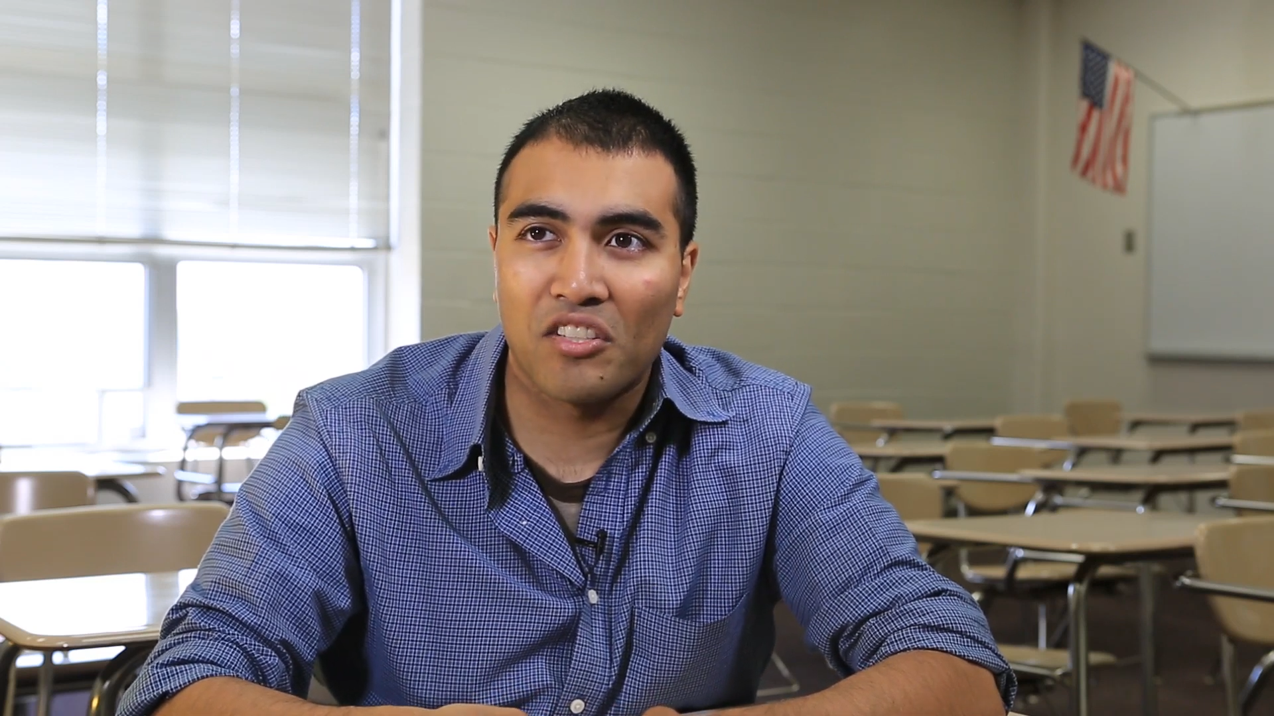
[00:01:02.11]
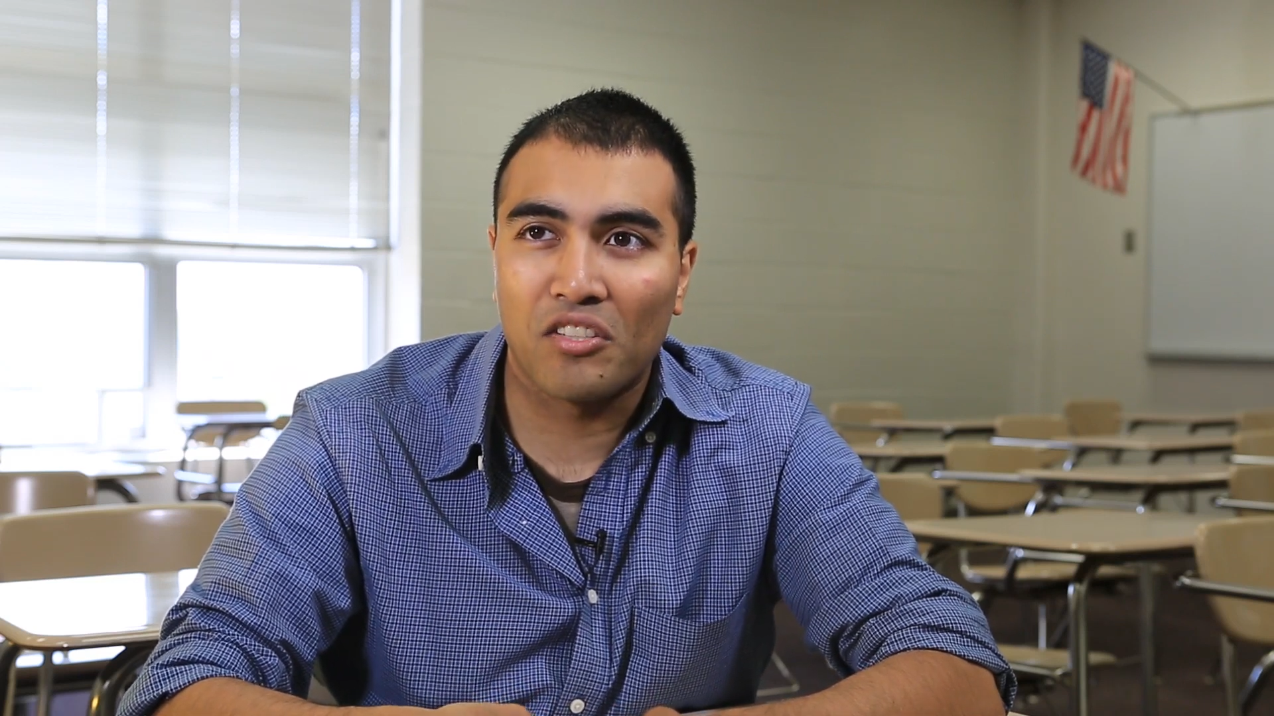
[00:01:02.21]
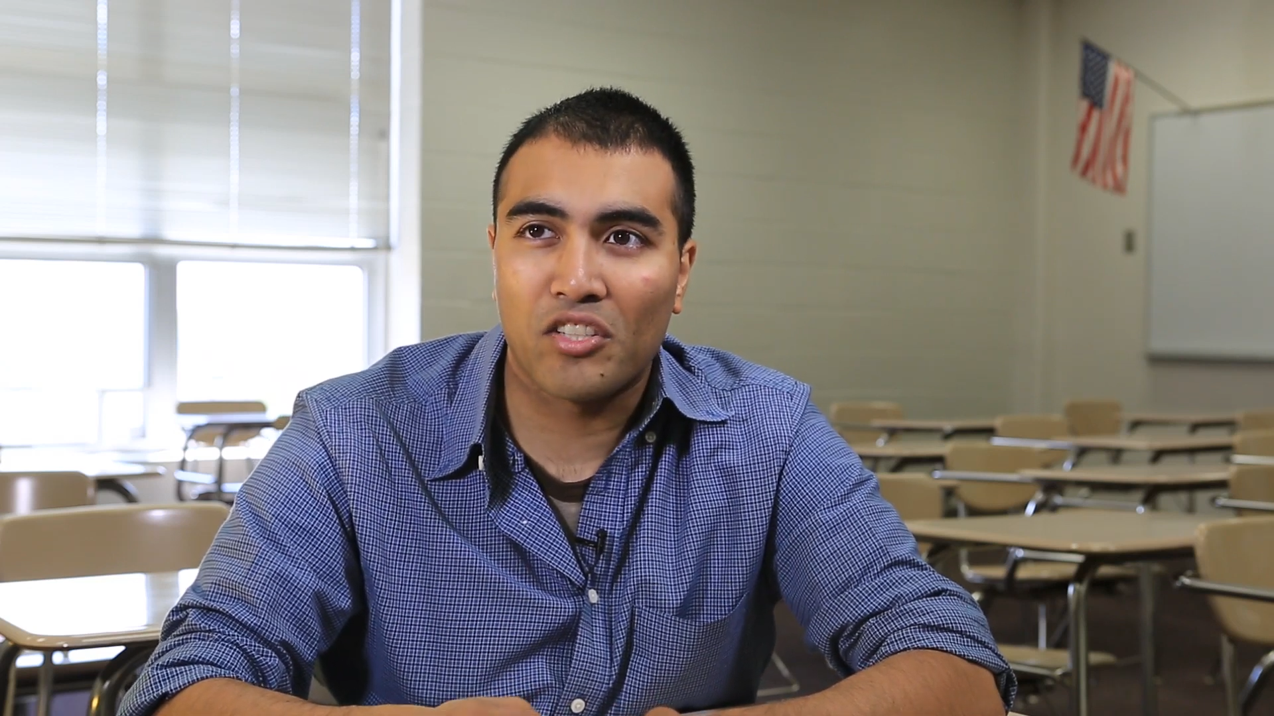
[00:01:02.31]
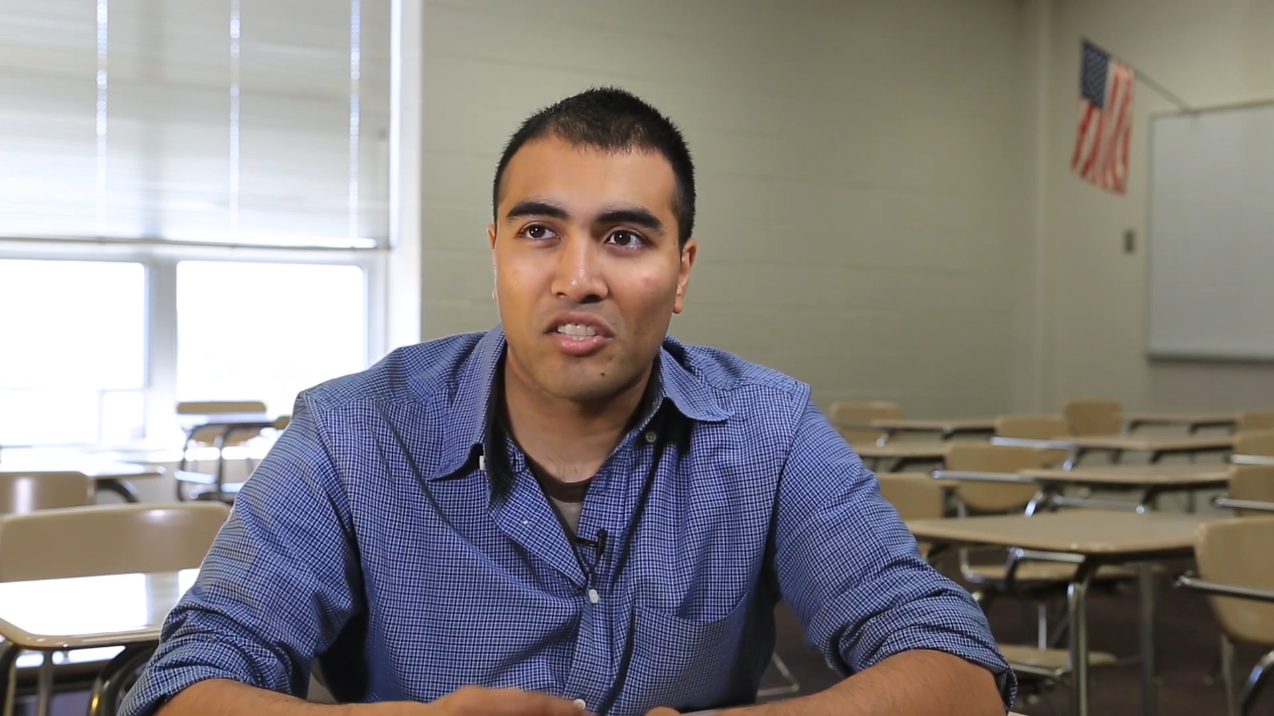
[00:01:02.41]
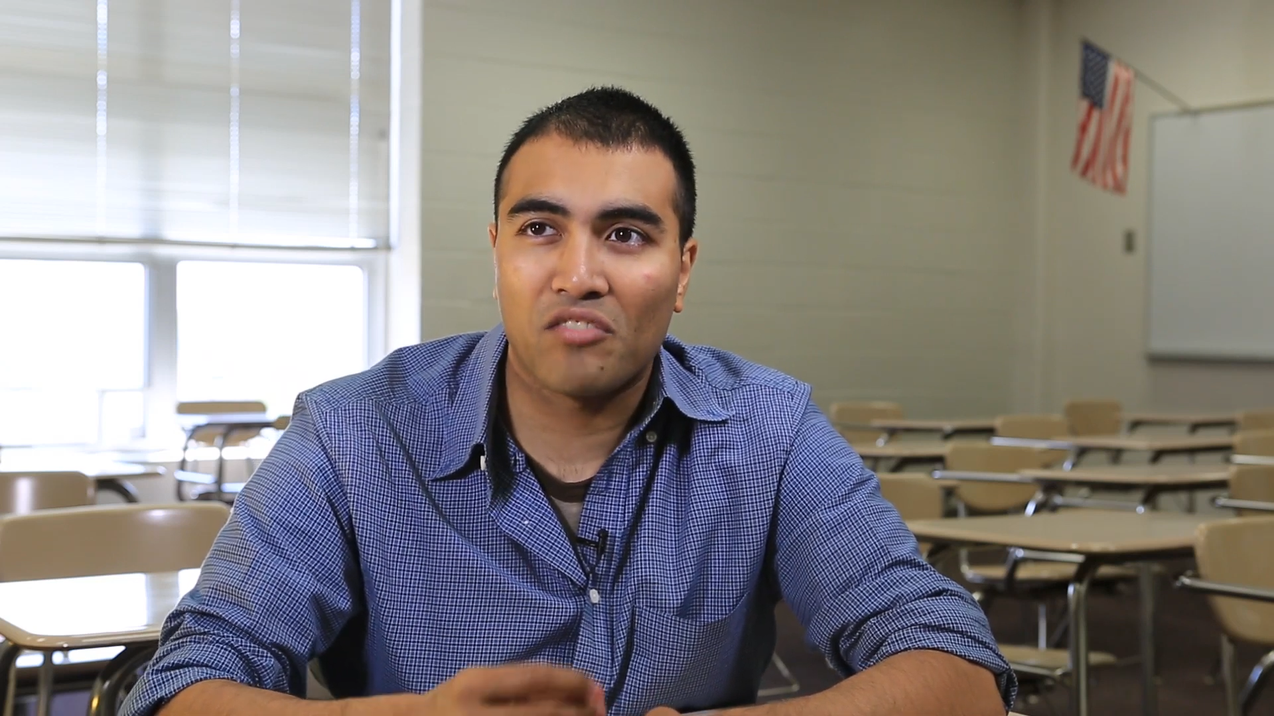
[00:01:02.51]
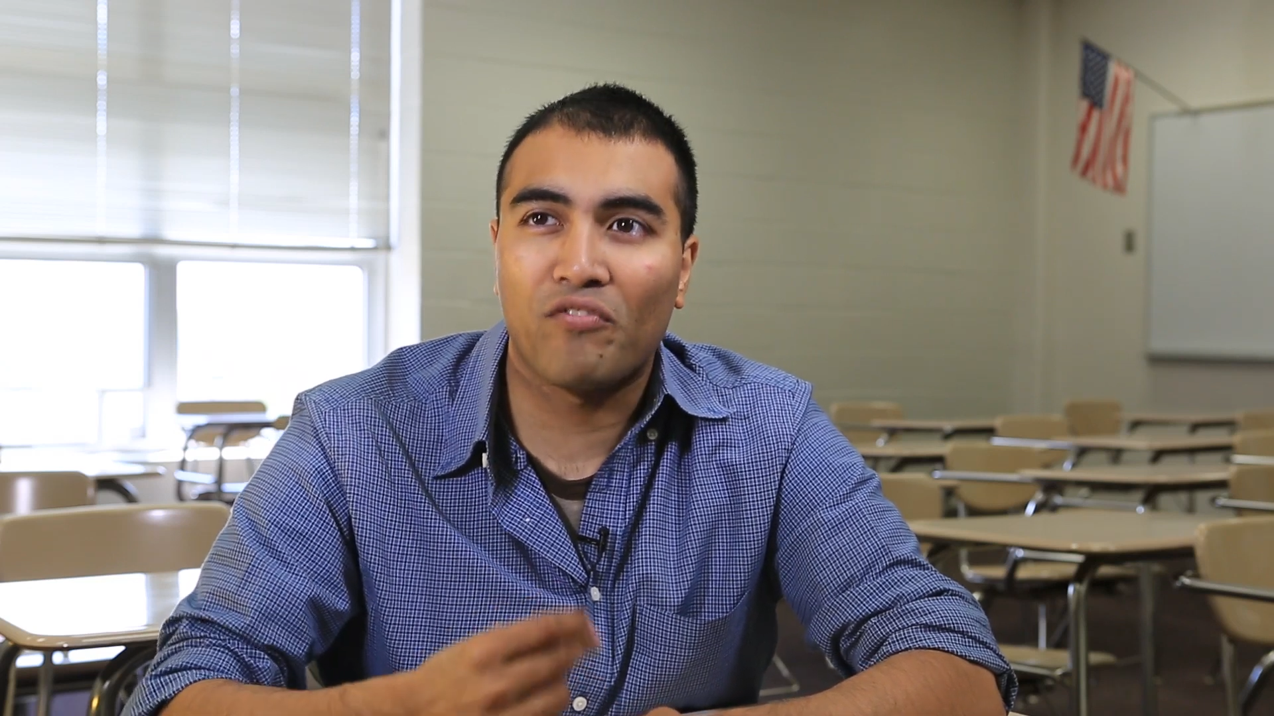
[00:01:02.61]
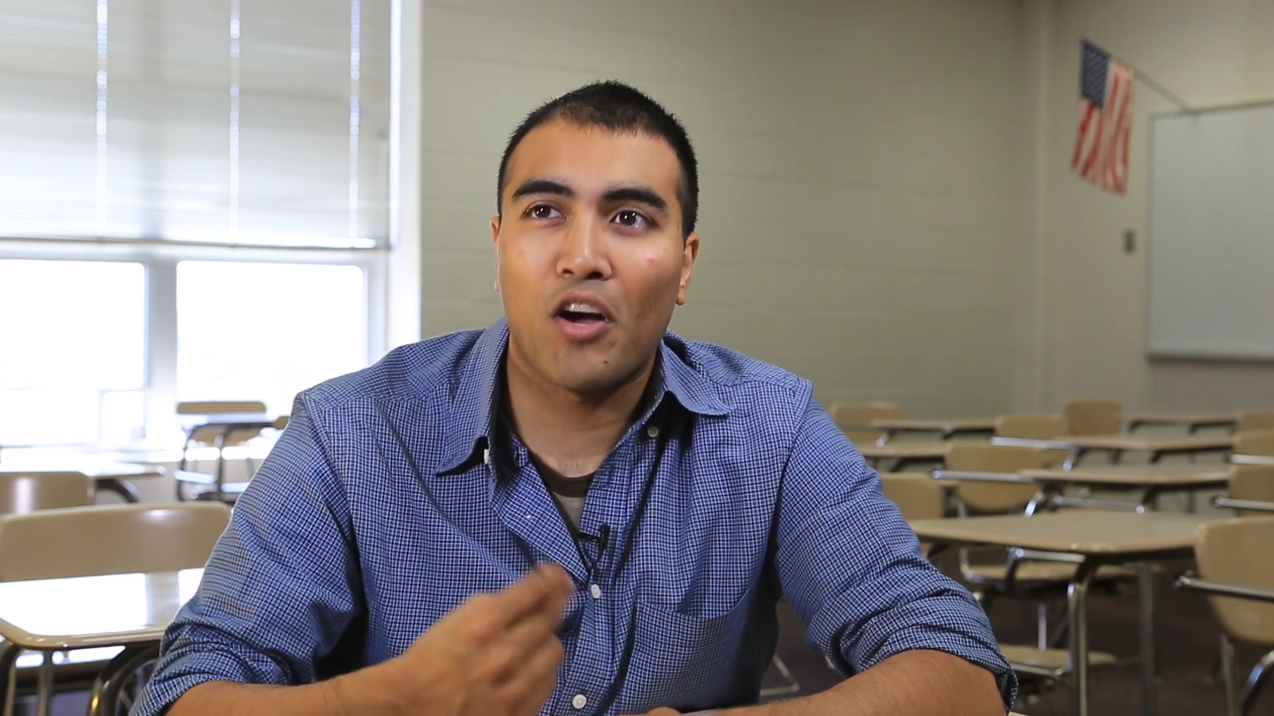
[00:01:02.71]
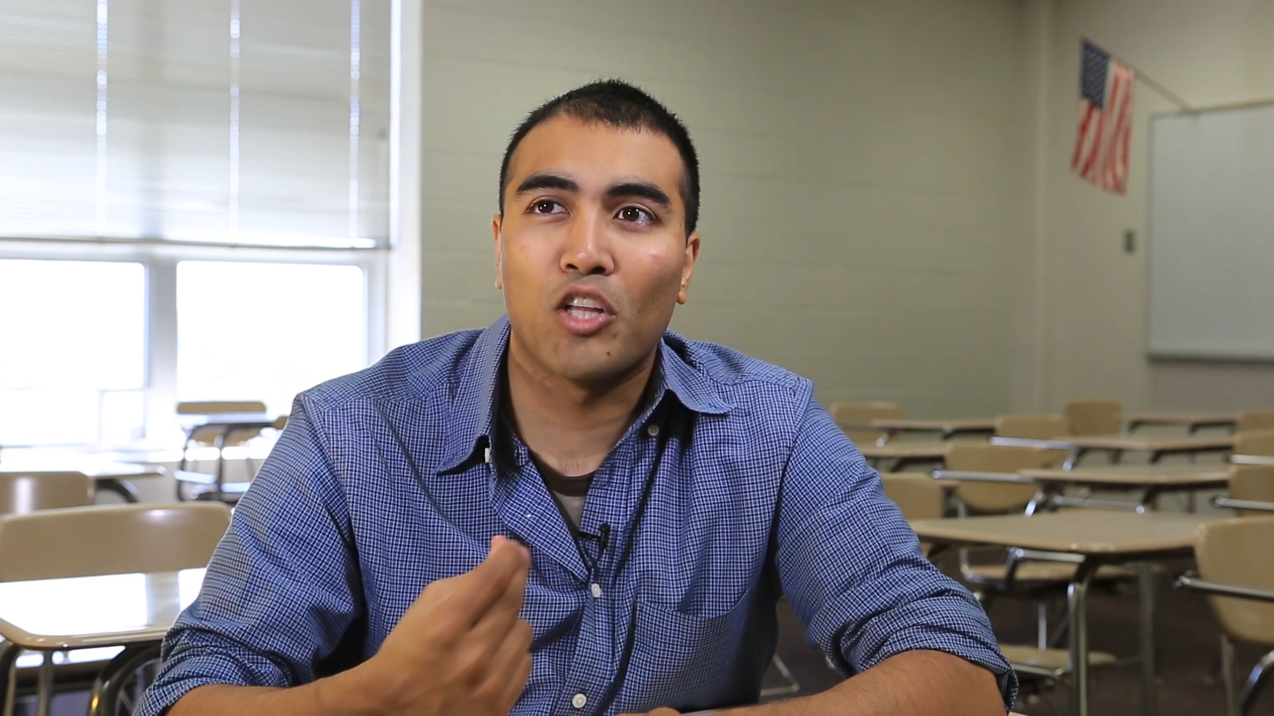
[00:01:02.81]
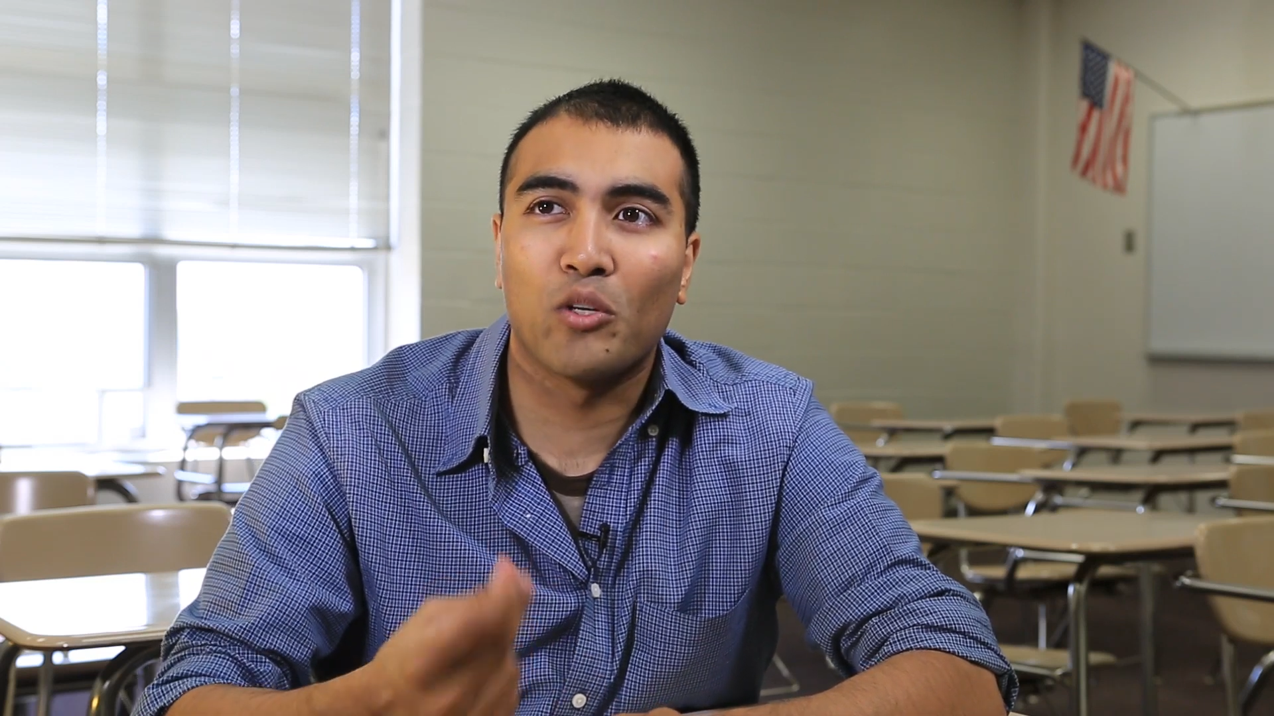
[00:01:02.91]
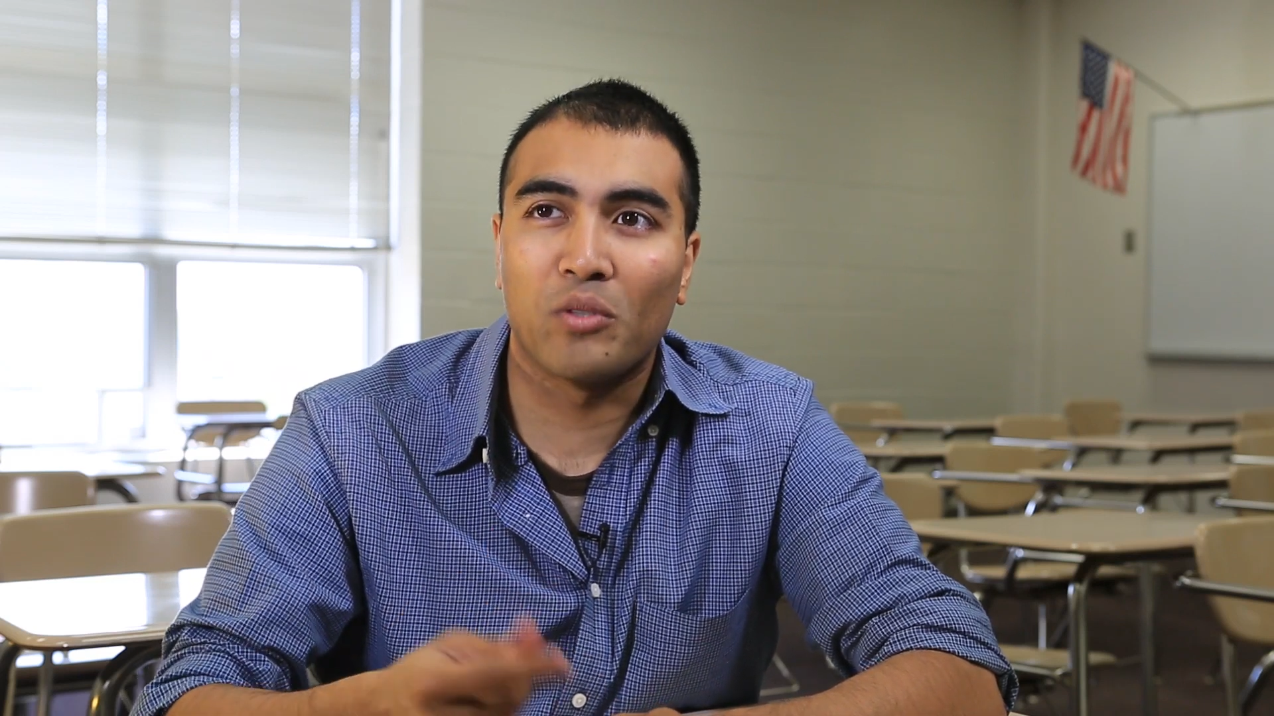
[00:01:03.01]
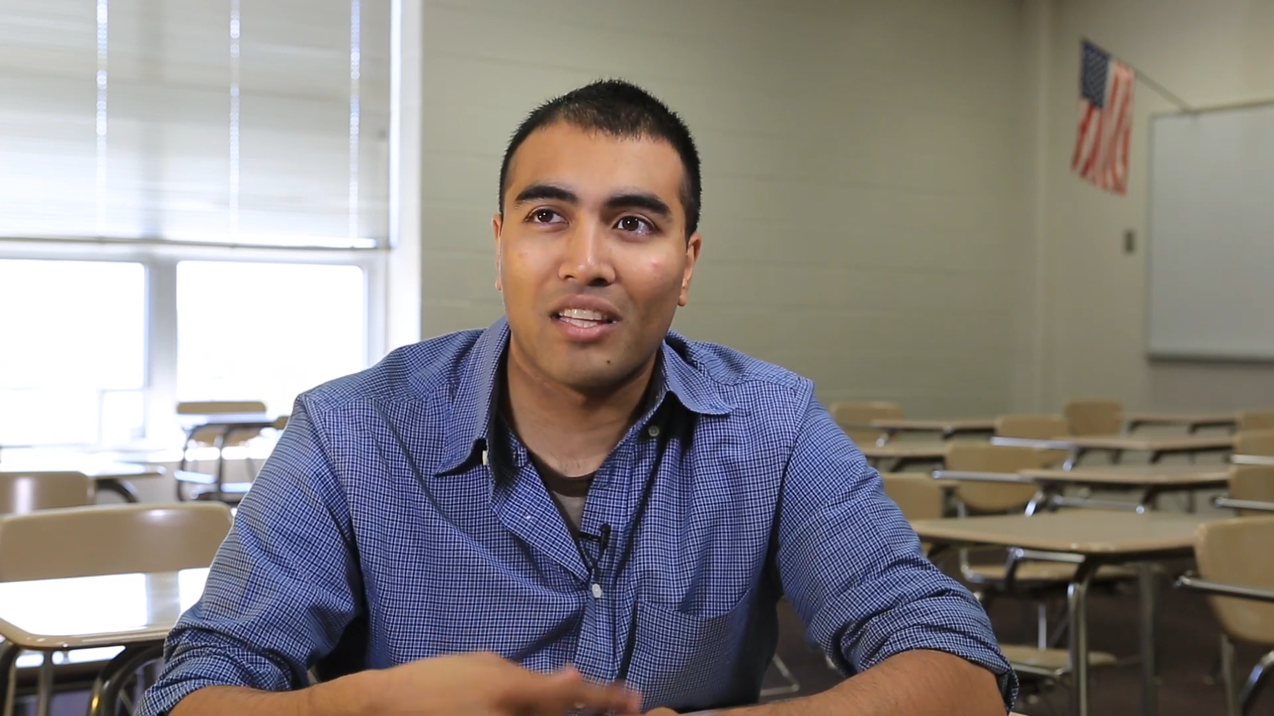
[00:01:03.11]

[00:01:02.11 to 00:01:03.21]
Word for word: to just follow